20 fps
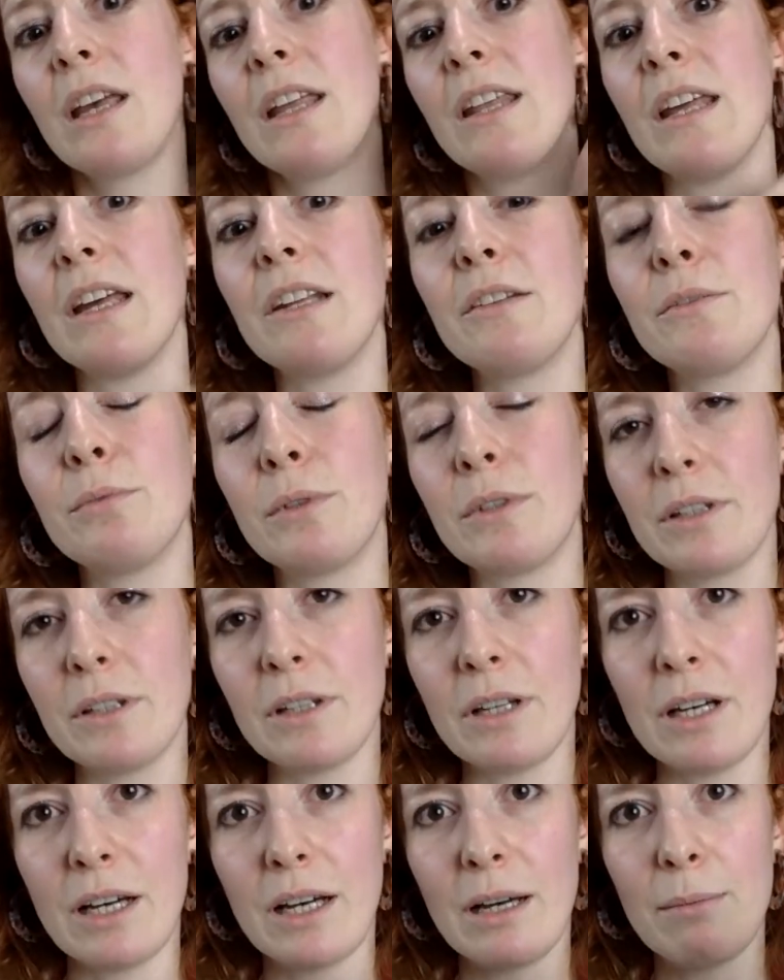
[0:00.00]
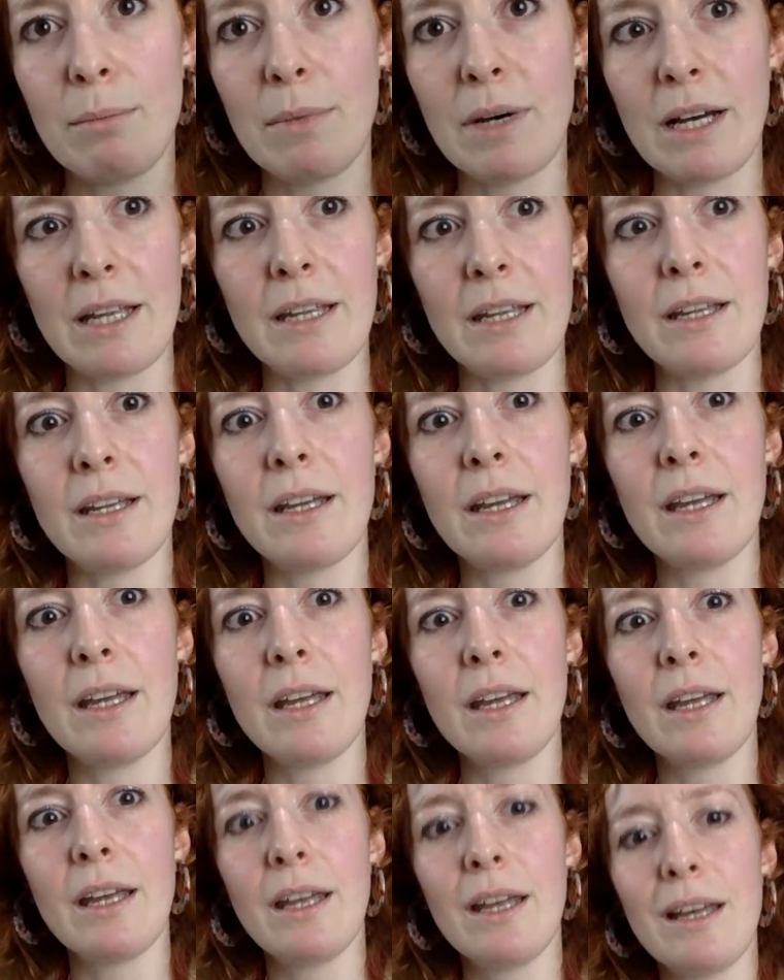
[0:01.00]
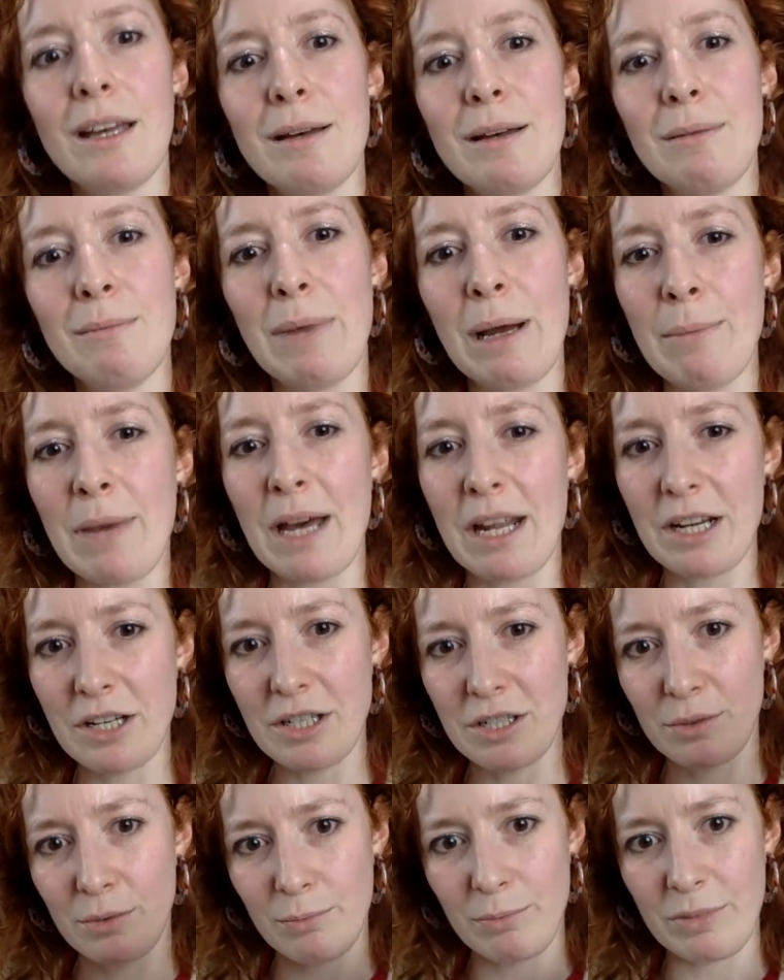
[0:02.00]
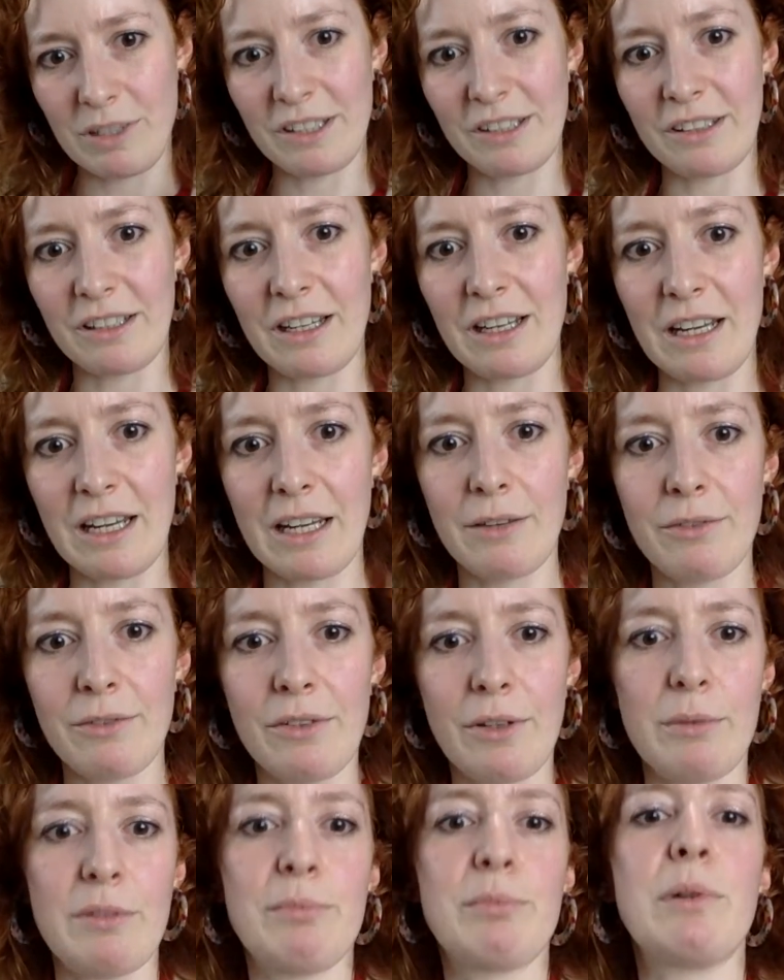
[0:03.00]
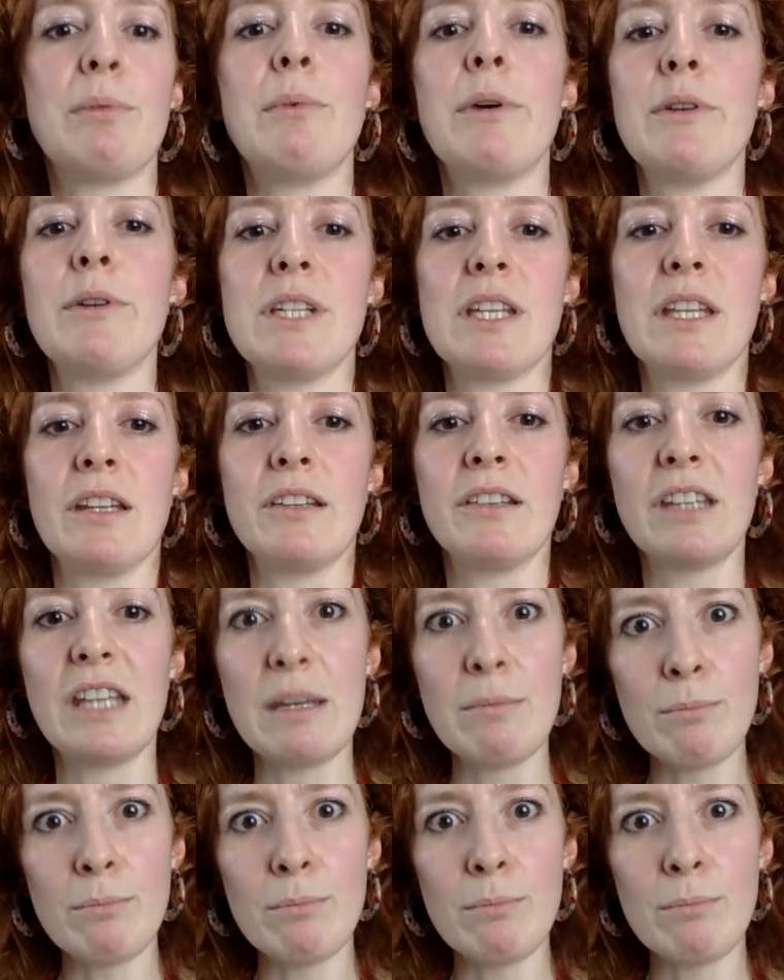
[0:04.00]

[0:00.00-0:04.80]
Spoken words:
That is what my manager would be saying if I was promoting this.